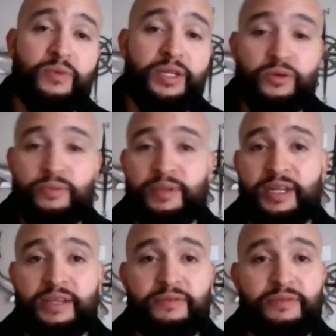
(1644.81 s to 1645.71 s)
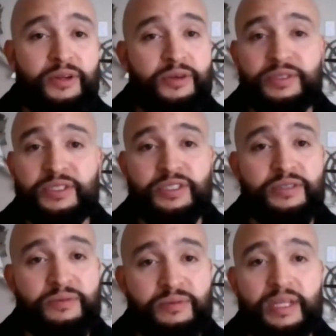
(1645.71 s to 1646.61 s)
We do believe, it's
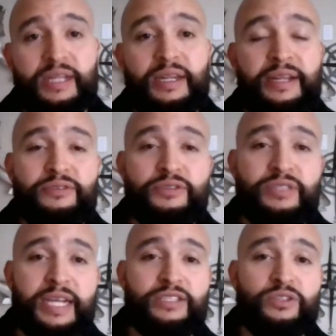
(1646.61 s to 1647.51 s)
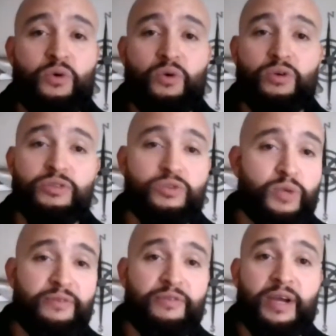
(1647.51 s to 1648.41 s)
just let nature take its course.
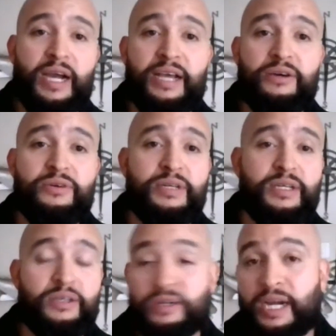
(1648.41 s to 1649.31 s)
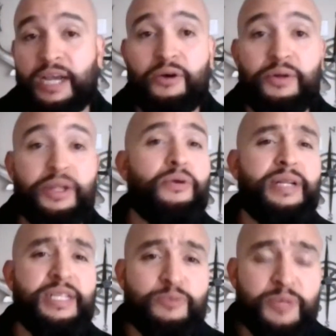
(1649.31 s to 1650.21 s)
If the coyote or
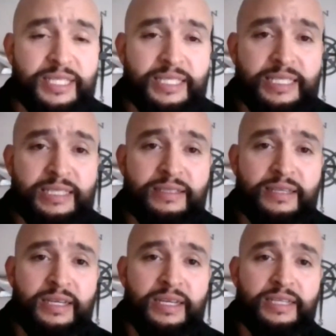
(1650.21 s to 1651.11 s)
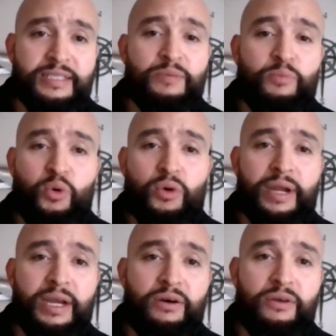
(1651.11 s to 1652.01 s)
any species is in poor
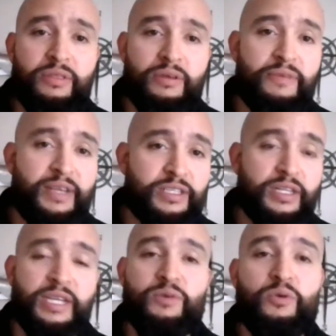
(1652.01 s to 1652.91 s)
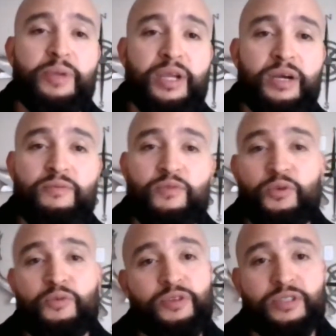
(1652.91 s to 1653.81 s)
health, eventually he will become
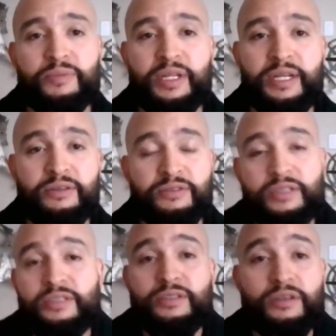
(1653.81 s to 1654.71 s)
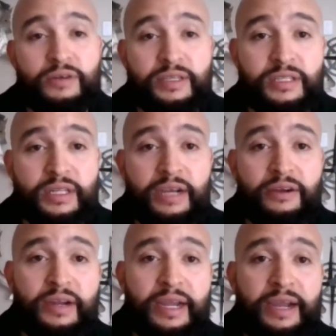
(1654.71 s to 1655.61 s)
food for something else, such as a crested
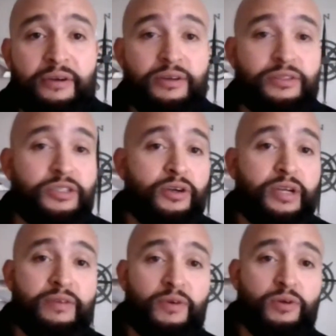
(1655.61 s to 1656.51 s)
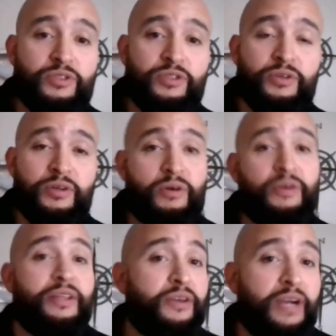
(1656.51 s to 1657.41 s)
caracara, turkey vulture, or
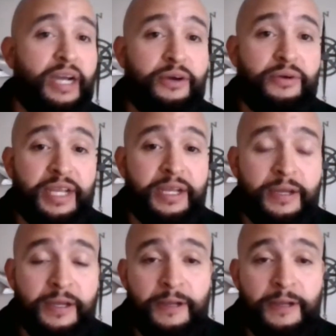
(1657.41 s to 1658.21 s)
another coyote.